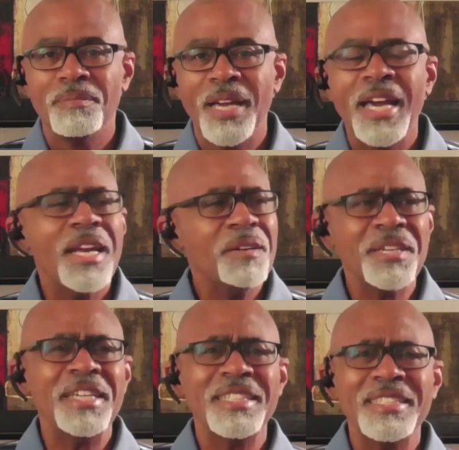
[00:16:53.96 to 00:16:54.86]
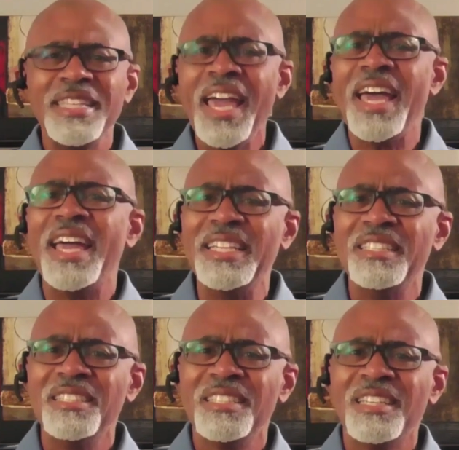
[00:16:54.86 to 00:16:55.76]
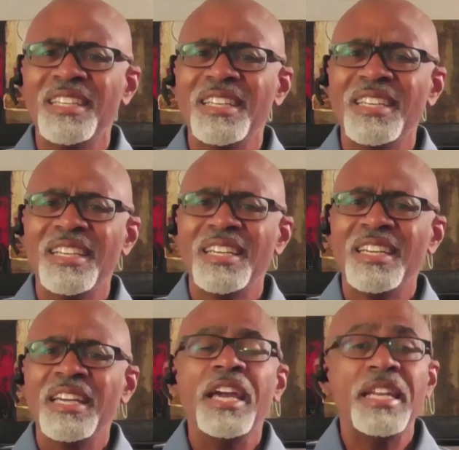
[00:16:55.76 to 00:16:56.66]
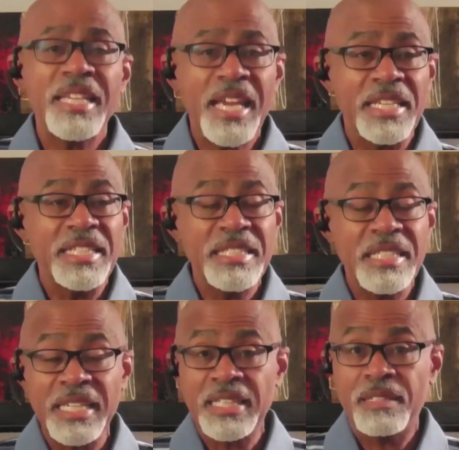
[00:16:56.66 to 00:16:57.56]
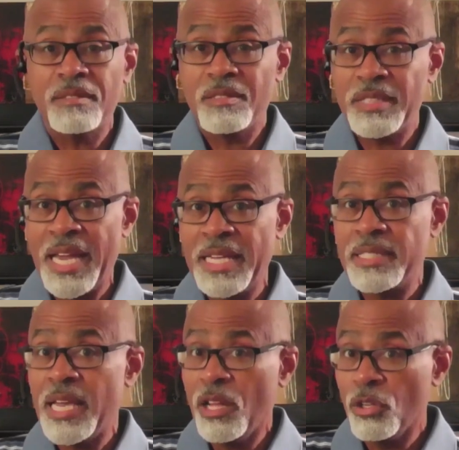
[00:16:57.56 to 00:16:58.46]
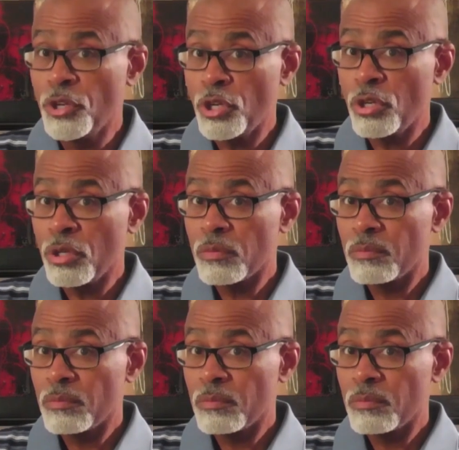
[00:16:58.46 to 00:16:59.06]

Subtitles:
And I was like, Dad? And again, he's like, Dad's elder.